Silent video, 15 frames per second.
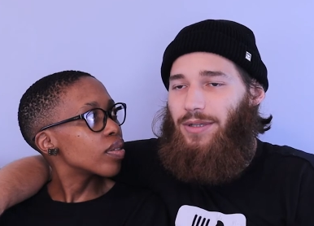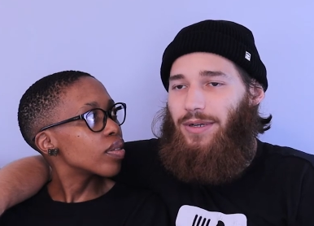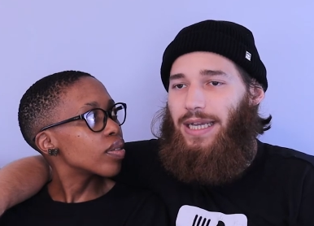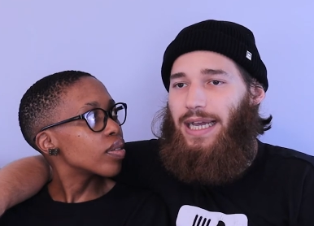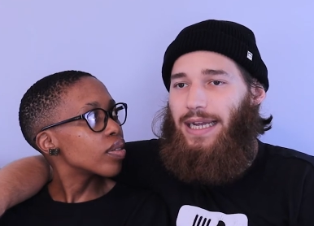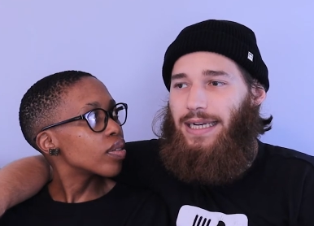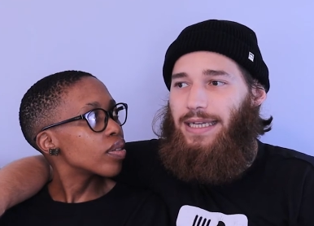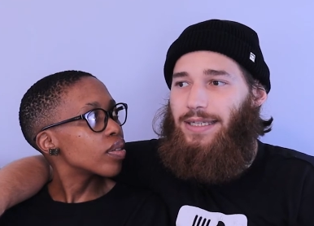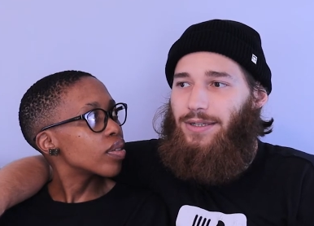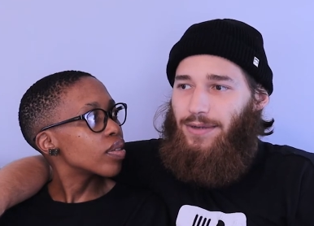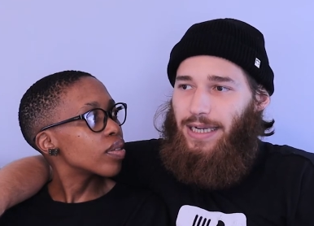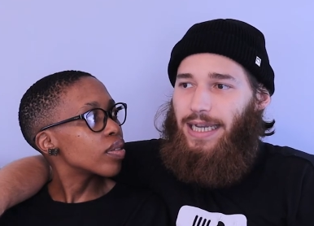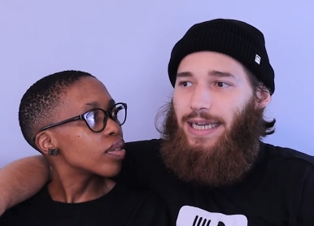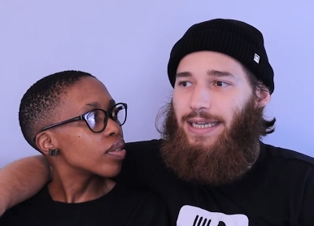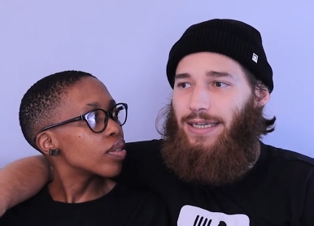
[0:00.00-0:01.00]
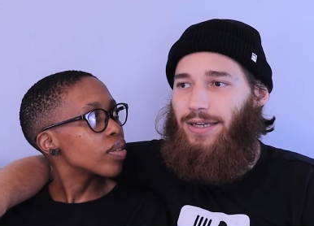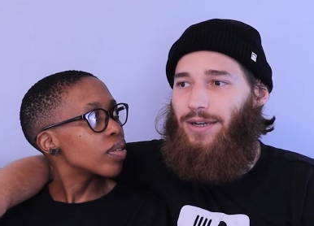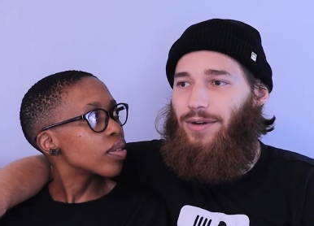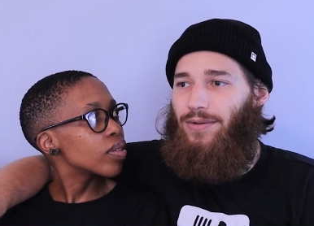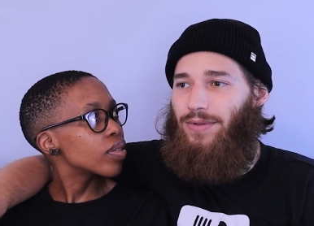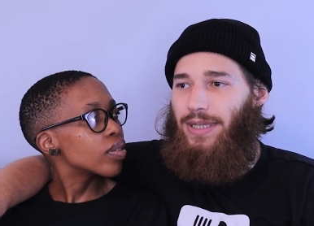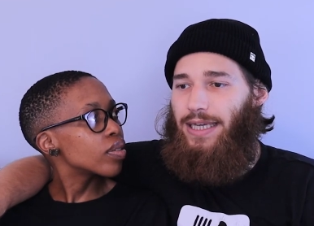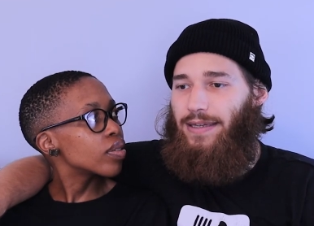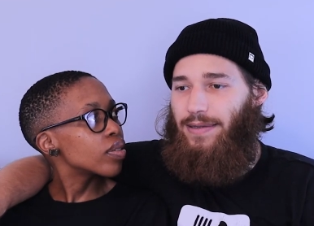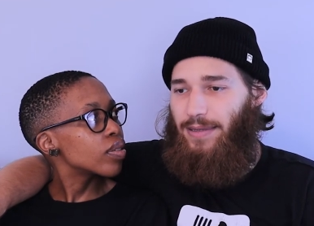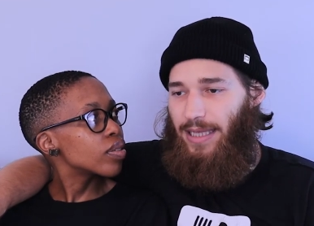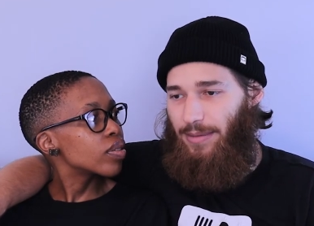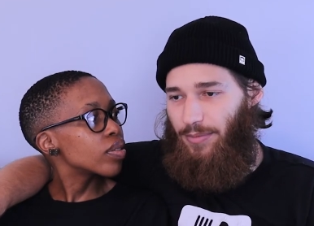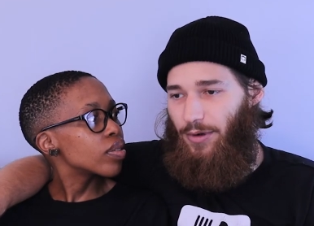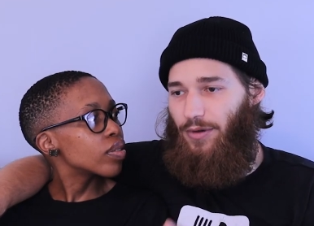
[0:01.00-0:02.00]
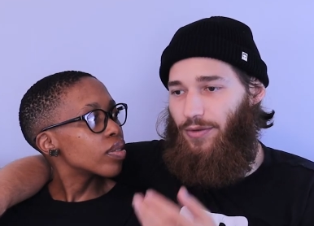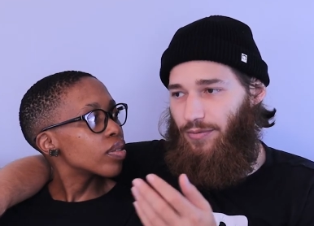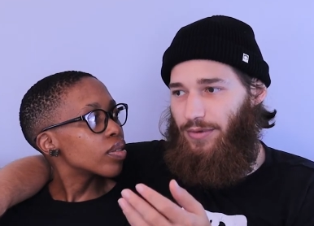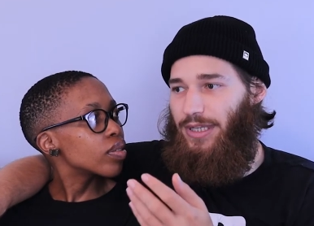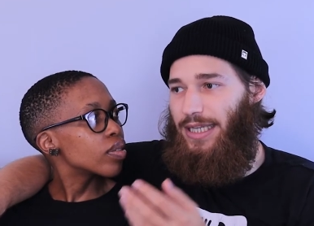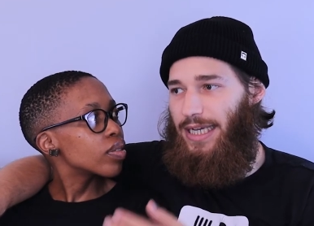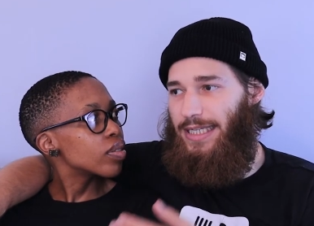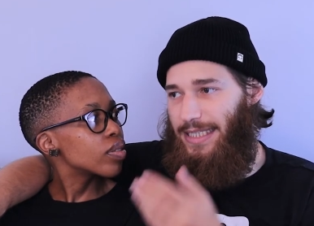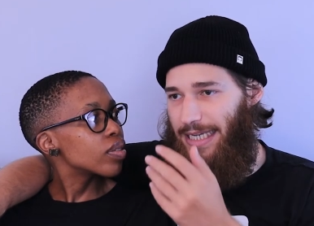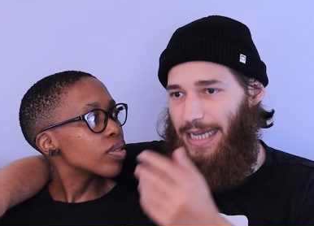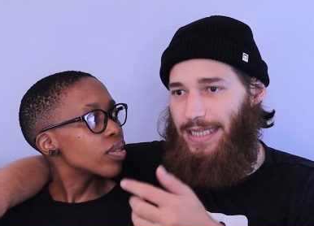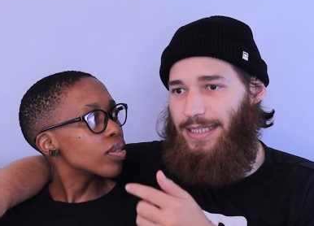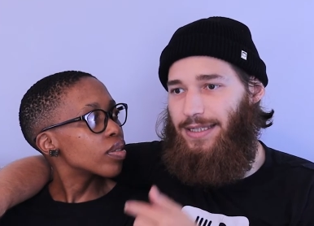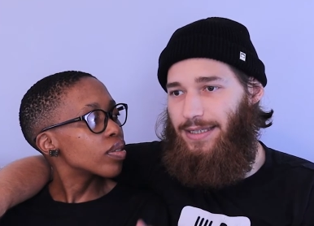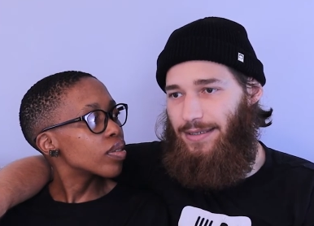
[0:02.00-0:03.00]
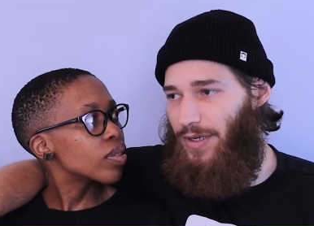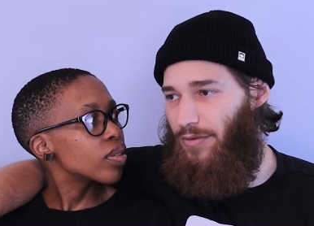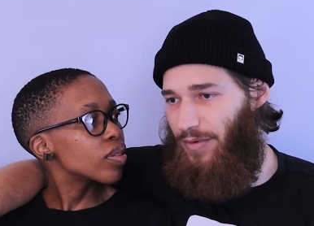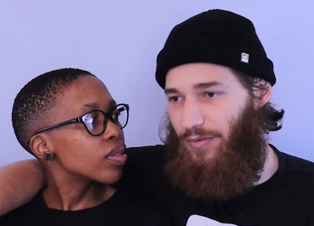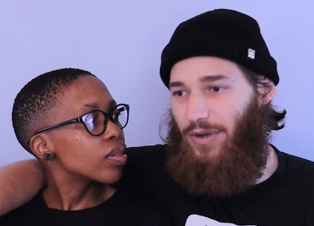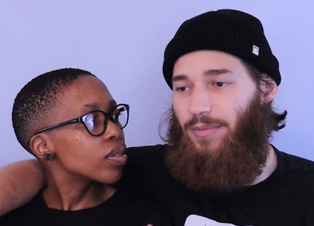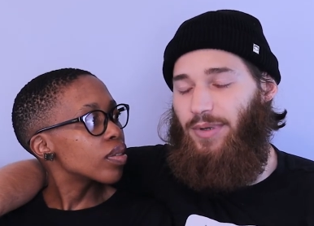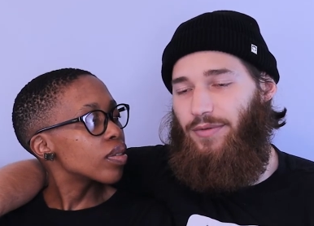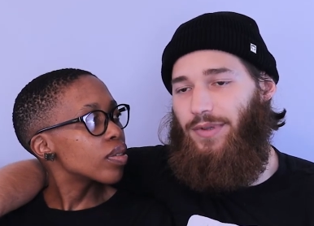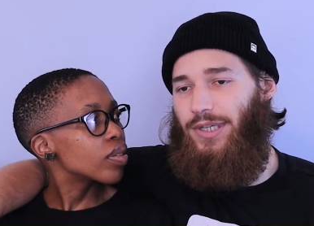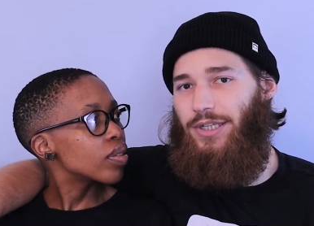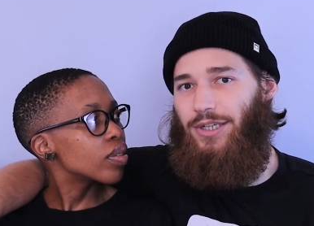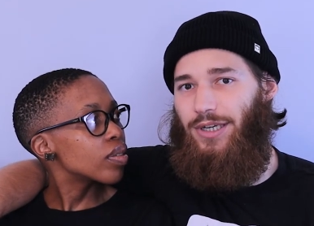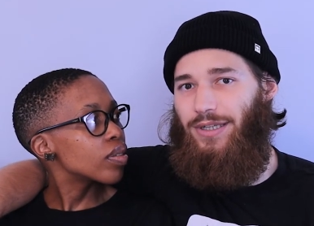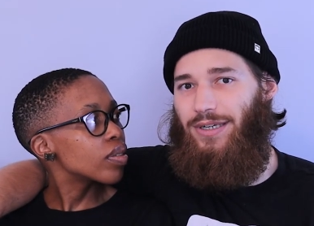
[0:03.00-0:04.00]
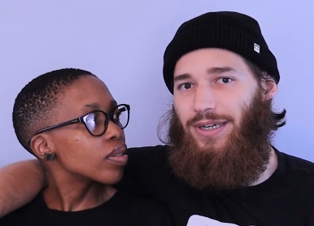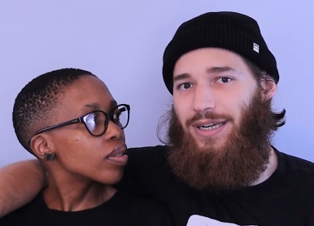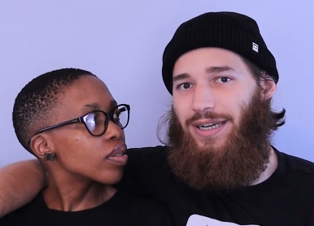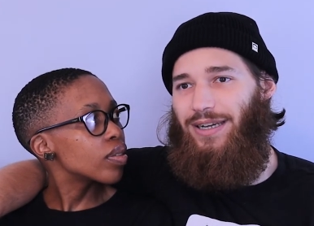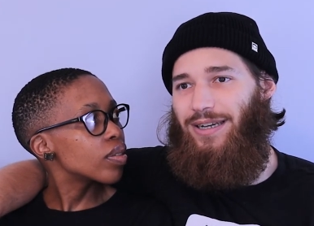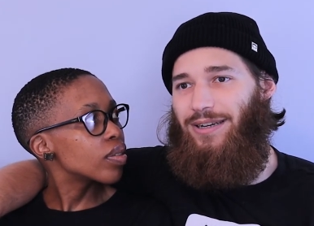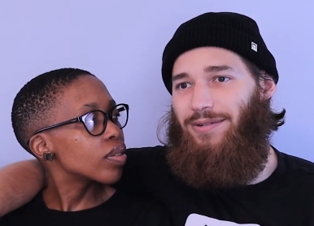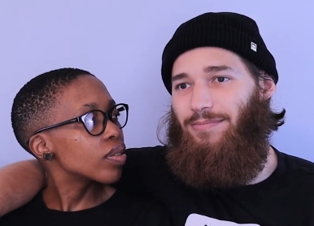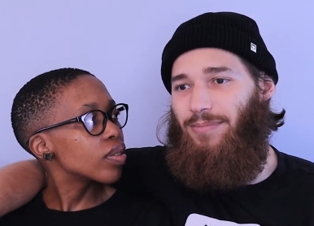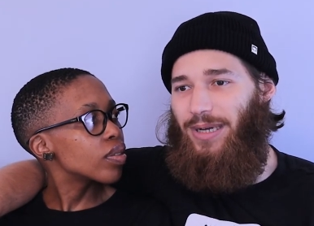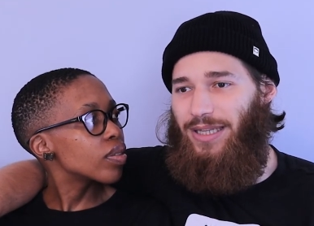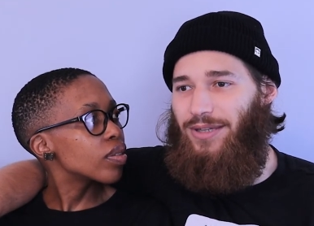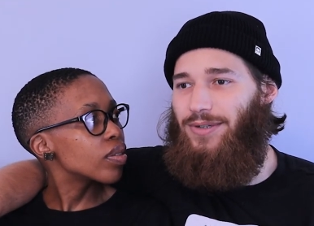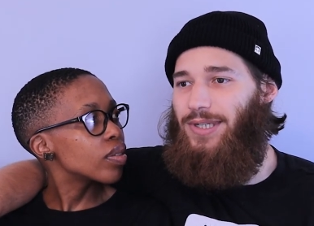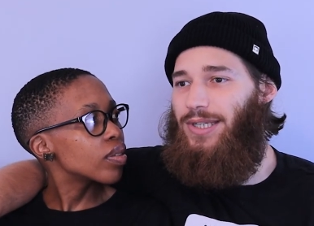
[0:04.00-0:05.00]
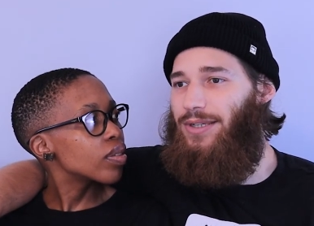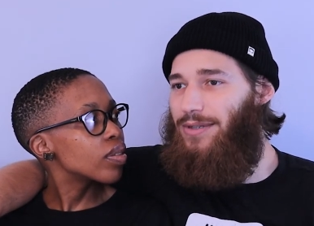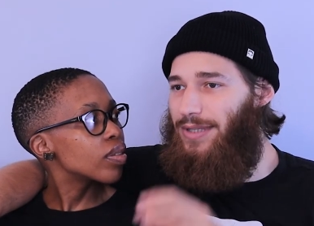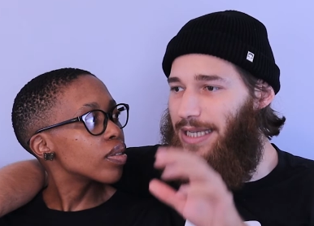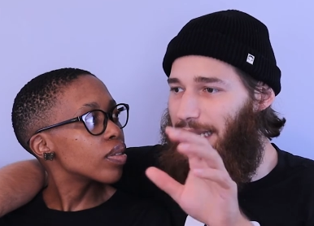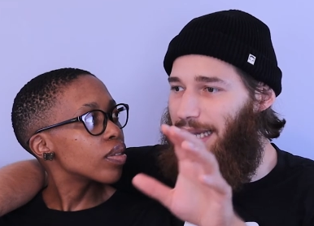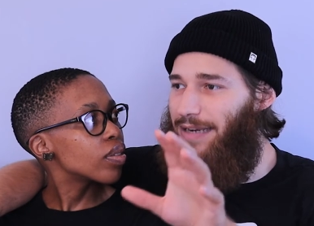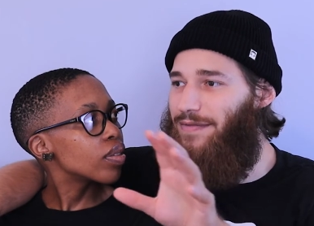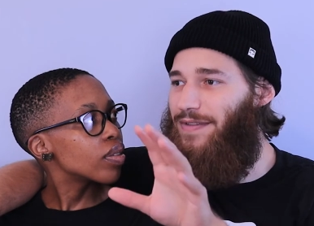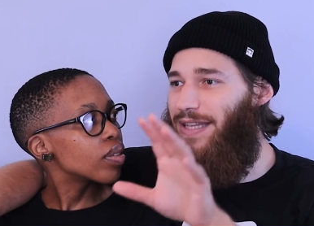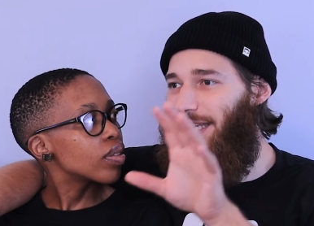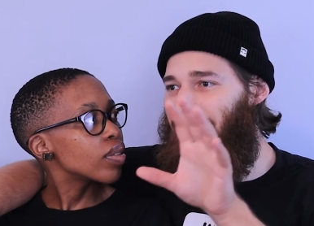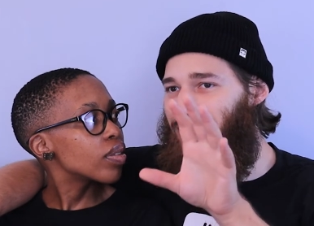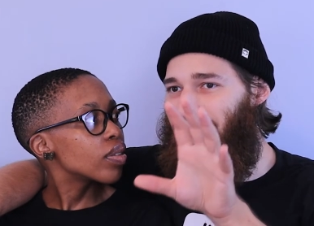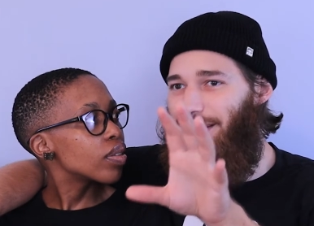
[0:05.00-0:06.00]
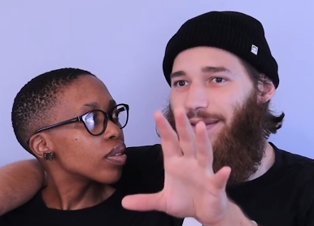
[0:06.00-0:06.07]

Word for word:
Speaker 1: look at as, okay, you know, they, they both realize, yes, you know, we want to be with each other. But there's still, they kind of linger